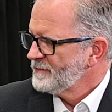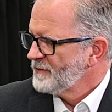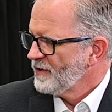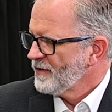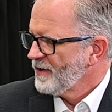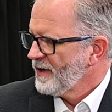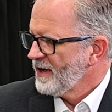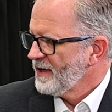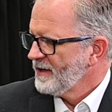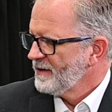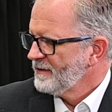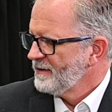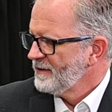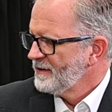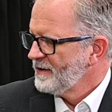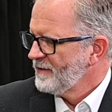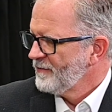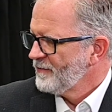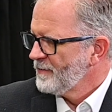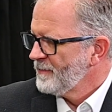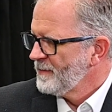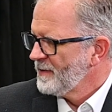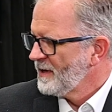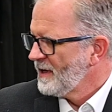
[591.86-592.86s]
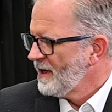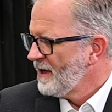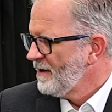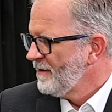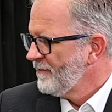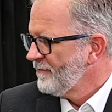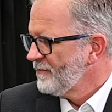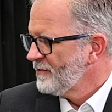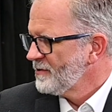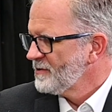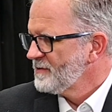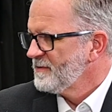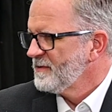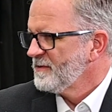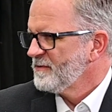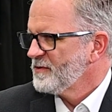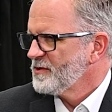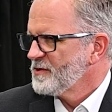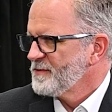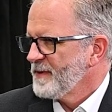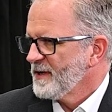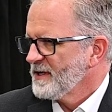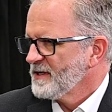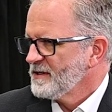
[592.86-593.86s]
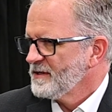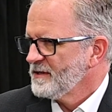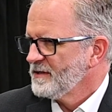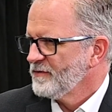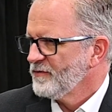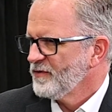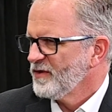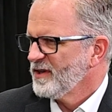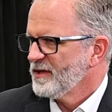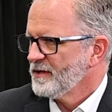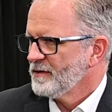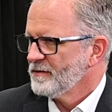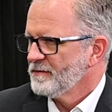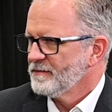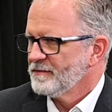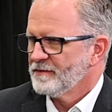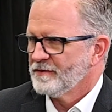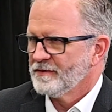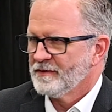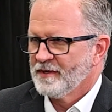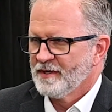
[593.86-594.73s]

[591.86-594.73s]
Okay. And then from a law enforcement perspective, when